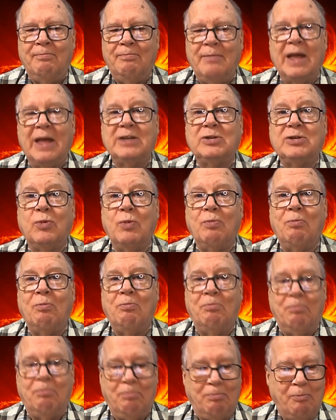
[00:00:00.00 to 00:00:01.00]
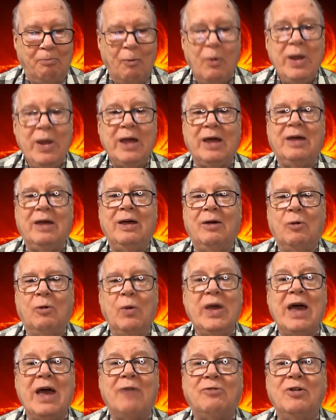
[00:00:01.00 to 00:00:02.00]
Next week,
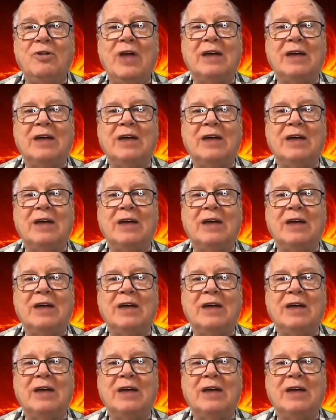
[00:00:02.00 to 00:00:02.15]
week after